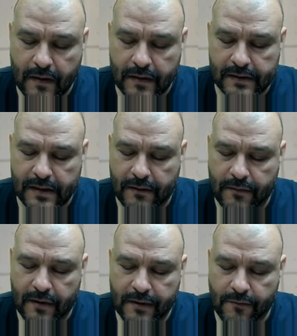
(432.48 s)
see how
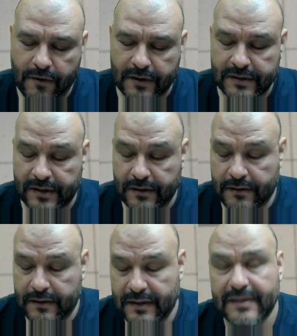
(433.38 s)
well it works, you
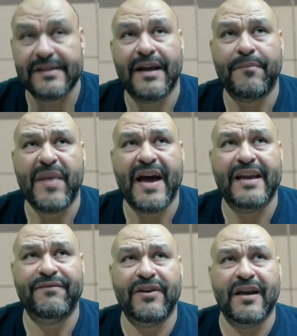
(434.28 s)
know. And it's not
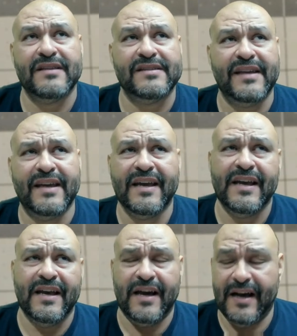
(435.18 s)
bad if you guys see
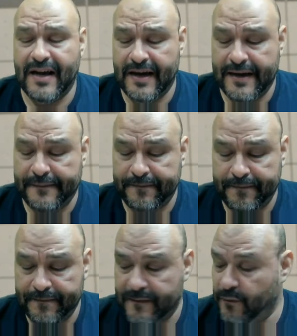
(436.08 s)
it.
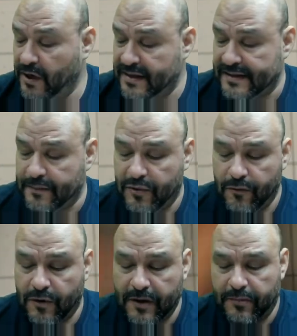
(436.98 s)
Really simple.
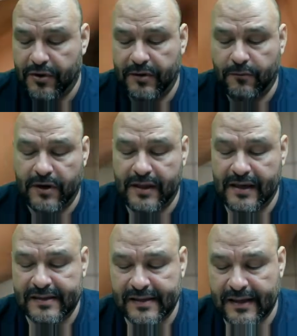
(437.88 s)
We're going to put one of
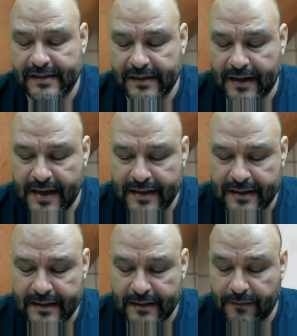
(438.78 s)
these things
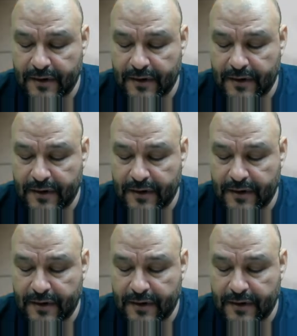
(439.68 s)
again. We're going